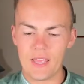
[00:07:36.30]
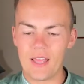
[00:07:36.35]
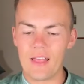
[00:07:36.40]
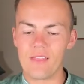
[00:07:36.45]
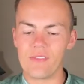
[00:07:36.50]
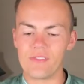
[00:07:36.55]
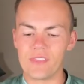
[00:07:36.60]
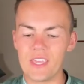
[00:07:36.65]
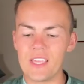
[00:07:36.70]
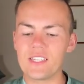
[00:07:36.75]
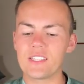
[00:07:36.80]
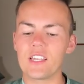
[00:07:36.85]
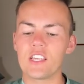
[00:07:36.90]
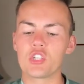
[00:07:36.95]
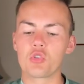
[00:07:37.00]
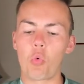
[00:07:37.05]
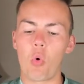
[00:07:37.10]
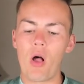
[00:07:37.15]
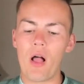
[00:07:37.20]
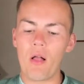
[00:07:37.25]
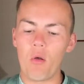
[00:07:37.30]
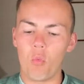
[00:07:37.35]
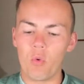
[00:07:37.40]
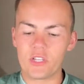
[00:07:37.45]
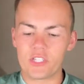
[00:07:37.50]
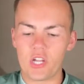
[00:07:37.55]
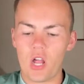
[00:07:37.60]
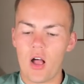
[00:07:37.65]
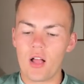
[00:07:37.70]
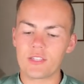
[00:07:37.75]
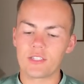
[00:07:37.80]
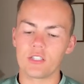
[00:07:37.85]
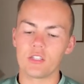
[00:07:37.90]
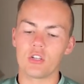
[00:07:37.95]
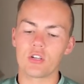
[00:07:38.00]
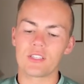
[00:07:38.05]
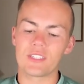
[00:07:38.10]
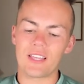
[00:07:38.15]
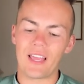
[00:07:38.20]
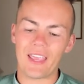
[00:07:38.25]
This is what Wisconsin
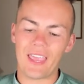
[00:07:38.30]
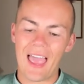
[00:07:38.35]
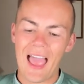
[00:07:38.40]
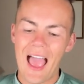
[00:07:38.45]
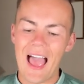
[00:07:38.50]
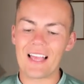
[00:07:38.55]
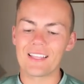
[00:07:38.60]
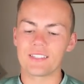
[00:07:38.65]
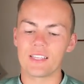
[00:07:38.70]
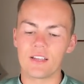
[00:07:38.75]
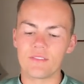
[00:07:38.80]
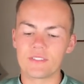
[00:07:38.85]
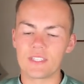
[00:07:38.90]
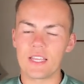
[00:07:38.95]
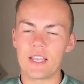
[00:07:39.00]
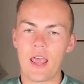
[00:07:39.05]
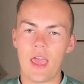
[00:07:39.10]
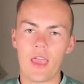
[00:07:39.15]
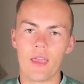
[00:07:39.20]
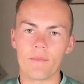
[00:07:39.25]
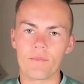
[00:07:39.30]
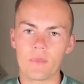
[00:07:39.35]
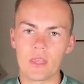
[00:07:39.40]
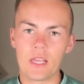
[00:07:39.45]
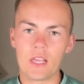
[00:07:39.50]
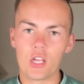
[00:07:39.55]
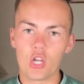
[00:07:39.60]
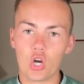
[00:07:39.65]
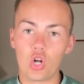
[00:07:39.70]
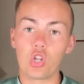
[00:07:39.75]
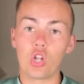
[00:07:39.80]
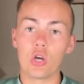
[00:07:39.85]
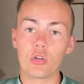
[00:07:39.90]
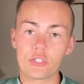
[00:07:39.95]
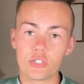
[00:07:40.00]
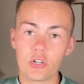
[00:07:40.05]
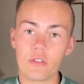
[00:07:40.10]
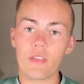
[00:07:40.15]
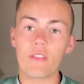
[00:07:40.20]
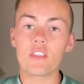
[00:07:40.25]
looks like as of today.
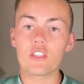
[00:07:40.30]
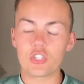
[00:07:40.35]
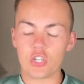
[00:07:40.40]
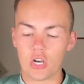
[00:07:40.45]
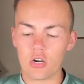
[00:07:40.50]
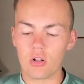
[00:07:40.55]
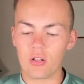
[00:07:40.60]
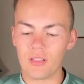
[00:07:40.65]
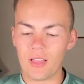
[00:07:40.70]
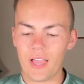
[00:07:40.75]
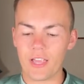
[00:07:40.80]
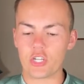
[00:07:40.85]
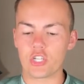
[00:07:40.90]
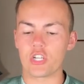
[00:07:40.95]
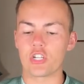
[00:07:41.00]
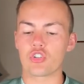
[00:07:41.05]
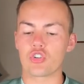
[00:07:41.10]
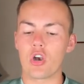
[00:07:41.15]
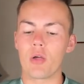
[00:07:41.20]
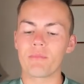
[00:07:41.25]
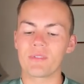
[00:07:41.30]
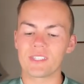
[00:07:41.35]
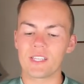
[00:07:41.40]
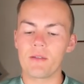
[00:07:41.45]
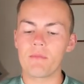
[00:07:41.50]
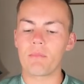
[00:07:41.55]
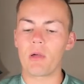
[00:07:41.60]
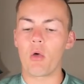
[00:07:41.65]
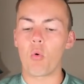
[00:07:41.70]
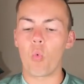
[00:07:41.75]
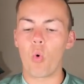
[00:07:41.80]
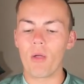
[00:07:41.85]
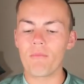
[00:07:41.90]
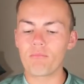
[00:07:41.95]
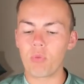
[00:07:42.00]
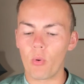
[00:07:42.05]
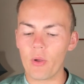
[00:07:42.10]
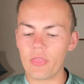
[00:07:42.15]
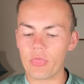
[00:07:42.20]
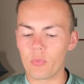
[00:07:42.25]
Closer than the general election. Trump is up by
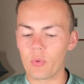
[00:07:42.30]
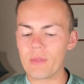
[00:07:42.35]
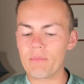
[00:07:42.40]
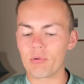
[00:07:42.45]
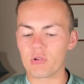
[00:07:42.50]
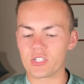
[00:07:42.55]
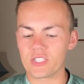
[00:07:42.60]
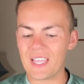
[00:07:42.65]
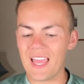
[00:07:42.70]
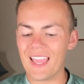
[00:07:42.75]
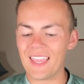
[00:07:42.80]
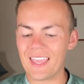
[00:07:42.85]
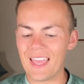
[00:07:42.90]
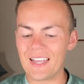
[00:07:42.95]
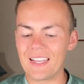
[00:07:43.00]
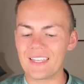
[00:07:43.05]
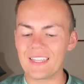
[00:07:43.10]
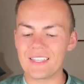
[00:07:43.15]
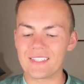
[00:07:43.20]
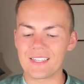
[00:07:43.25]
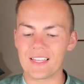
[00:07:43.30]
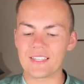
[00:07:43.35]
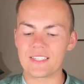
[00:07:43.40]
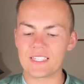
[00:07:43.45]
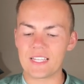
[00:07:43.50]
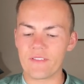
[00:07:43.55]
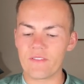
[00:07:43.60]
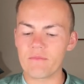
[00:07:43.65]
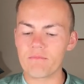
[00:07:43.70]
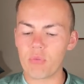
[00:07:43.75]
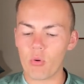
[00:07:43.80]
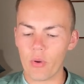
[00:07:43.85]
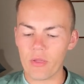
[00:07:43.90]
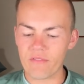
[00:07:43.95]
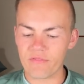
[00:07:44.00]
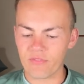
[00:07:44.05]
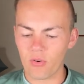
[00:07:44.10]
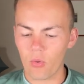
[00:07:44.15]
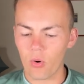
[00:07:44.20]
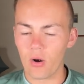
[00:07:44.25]
1.3%. Kennedy is at
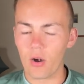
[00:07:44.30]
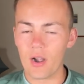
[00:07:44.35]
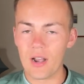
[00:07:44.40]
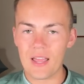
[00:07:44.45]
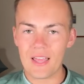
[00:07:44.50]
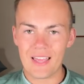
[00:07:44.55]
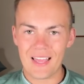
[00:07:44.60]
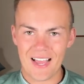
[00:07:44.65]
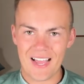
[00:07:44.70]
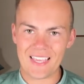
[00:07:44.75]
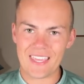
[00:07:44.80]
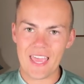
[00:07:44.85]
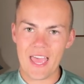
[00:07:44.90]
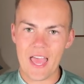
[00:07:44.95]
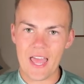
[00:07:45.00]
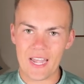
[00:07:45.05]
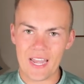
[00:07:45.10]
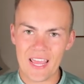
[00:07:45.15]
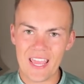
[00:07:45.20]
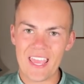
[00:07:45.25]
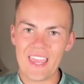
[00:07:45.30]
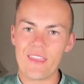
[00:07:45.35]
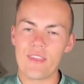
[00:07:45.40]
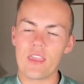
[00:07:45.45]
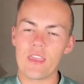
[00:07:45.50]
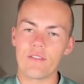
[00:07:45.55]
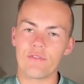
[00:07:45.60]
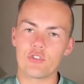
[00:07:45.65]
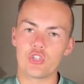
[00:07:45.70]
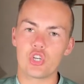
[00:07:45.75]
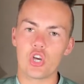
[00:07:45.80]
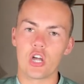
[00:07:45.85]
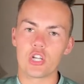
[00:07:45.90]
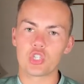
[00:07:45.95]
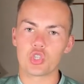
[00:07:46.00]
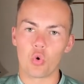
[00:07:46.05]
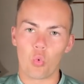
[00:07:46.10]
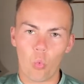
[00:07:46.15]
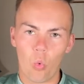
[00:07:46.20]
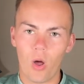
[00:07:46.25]
7.4%. Again, if
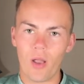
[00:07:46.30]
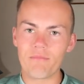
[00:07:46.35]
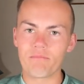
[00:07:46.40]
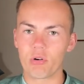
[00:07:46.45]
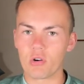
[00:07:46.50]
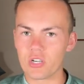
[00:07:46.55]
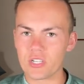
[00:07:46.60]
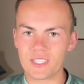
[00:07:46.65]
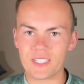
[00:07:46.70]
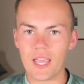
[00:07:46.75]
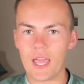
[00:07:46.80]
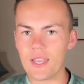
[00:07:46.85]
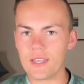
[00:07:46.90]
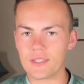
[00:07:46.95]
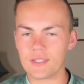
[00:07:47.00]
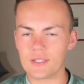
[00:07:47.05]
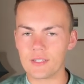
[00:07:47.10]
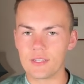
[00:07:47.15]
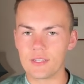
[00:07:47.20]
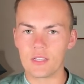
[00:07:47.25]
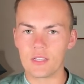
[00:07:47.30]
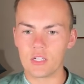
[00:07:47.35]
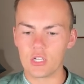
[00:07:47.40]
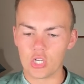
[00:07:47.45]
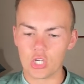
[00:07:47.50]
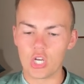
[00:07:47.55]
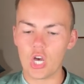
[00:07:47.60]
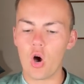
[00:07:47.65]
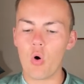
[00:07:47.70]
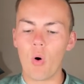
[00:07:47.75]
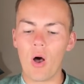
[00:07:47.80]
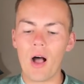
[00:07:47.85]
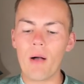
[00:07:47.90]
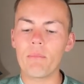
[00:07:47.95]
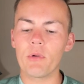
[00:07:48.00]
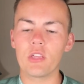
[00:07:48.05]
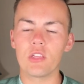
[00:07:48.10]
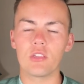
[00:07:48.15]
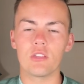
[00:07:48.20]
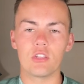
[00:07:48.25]
just 1% go
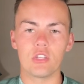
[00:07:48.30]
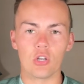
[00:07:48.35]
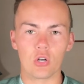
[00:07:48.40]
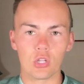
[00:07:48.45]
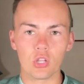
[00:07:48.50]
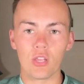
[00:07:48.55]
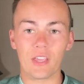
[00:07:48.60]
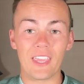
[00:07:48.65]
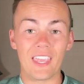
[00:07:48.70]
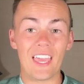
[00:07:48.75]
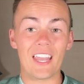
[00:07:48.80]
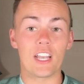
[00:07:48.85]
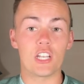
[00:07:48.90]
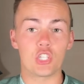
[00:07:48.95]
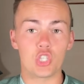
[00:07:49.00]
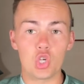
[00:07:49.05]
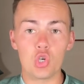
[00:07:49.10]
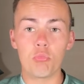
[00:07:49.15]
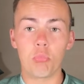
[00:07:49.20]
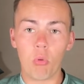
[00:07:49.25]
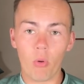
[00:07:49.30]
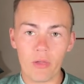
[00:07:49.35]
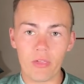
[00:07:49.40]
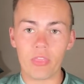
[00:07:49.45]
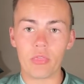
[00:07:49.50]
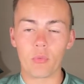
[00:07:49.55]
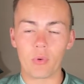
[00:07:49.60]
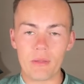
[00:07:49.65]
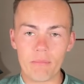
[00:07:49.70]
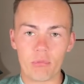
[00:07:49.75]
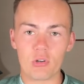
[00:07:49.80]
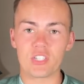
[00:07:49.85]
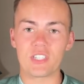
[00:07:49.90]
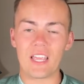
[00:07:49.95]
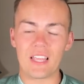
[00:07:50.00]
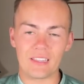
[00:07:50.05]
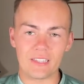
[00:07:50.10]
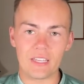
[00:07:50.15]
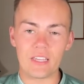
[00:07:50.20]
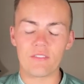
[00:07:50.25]
up, you're looking at a
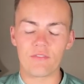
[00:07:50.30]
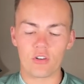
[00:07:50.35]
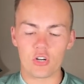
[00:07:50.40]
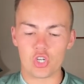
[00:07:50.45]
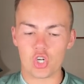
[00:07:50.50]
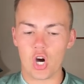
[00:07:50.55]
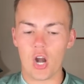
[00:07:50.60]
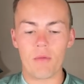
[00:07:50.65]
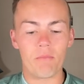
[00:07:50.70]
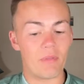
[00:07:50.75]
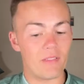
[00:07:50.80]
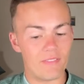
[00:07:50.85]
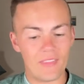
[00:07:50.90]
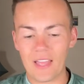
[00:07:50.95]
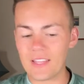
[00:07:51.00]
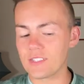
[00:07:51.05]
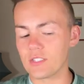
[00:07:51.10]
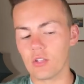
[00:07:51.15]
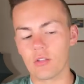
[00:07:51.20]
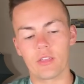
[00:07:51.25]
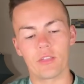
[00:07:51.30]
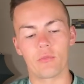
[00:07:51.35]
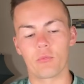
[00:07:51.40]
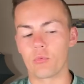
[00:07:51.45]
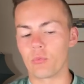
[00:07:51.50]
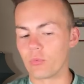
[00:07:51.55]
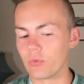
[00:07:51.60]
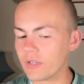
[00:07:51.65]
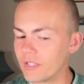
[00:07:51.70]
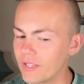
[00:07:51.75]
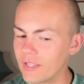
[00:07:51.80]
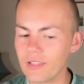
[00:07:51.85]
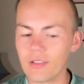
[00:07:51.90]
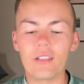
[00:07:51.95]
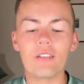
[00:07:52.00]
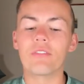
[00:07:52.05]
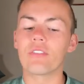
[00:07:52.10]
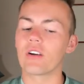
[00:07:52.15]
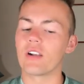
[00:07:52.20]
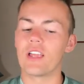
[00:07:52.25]
2.3% lead for Trump. That's looking really
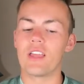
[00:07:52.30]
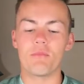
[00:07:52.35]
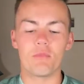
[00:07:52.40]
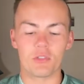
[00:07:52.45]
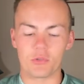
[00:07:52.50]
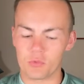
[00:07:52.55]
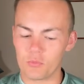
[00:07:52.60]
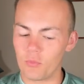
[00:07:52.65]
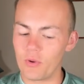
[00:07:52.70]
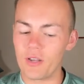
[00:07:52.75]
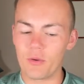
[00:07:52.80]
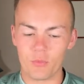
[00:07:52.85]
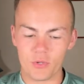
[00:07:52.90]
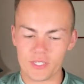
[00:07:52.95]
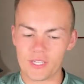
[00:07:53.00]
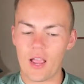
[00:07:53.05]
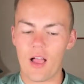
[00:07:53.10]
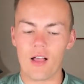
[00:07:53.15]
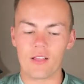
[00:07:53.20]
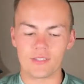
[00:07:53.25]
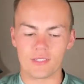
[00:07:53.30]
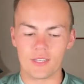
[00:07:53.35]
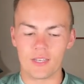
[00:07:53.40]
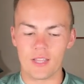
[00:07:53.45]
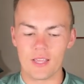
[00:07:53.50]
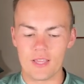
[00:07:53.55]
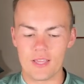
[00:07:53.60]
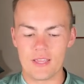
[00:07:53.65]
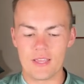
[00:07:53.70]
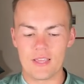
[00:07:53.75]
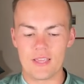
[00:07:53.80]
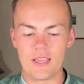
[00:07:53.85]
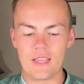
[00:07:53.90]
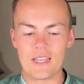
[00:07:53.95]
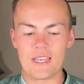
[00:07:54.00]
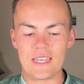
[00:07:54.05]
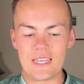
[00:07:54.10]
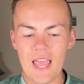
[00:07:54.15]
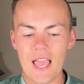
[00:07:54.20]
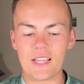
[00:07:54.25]
good for him in Wisconsin.
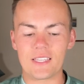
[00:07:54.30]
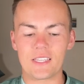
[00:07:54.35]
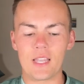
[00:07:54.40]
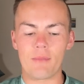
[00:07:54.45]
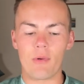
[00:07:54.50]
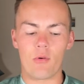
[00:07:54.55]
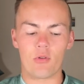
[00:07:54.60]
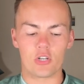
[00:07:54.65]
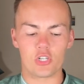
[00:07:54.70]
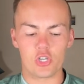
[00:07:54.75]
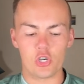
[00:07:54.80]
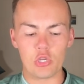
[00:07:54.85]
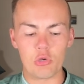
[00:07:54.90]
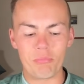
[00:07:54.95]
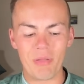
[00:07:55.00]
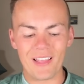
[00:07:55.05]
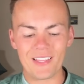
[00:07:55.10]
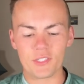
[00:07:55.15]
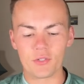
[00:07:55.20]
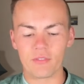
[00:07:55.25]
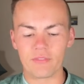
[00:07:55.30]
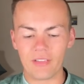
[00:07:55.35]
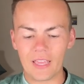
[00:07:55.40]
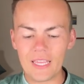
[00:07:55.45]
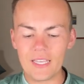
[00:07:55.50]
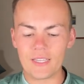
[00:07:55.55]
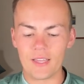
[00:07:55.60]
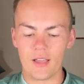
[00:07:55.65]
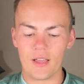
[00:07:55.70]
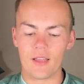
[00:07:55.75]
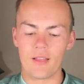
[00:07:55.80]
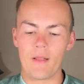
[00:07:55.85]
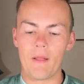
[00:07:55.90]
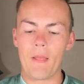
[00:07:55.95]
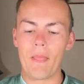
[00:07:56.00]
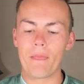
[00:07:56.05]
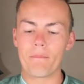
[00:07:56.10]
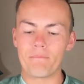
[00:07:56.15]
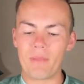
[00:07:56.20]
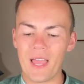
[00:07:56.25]
Next up, I want to show you Pennsylvania.
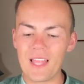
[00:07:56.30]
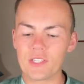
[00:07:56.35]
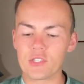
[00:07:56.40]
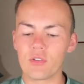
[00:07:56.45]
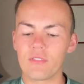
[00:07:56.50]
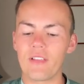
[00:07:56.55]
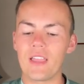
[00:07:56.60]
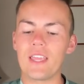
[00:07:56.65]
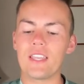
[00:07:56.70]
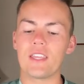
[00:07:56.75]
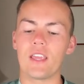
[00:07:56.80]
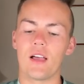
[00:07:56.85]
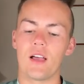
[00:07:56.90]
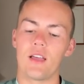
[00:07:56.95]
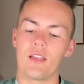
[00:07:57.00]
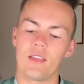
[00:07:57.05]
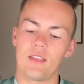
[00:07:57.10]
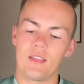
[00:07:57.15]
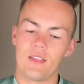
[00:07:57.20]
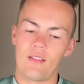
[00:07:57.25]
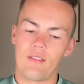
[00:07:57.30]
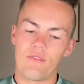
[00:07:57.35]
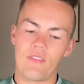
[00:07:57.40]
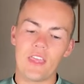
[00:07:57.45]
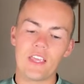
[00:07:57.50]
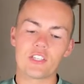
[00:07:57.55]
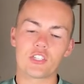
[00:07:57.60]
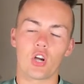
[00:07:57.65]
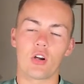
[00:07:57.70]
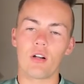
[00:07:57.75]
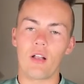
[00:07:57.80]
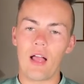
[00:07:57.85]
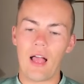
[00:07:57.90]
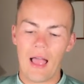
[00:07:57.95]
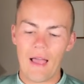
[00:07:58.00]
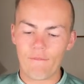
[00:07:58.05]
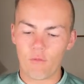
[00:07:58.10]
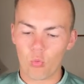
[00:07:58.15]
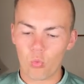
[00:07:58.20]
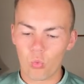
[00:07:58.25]
Pennsylvania, things
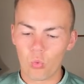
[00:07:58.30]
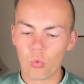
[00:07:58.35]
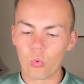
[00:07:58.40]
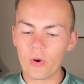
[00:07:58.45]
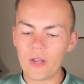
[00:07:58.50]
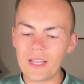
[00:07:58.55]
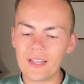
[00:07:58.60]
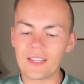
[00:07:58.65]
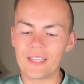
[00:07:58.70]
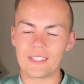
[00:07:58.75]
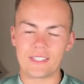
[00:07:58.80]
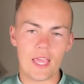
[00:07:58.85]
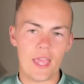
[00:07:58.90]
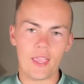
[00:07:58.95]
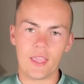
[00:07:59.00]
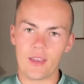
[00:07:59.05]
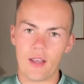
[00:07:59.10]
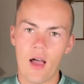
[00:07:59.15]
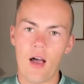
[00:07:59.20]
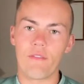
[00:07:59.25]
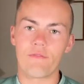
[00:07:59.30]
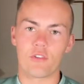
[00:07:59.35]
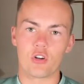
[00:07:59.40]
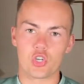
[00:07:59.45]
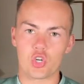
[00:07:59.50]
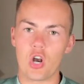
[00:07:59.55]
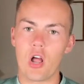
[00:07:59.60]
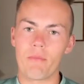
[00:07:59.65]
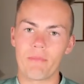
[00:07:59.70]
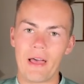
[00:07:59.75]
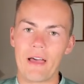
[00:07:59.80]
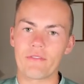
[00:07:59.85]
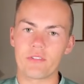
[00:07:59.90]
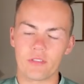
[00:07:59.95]
have really taken off for Trump after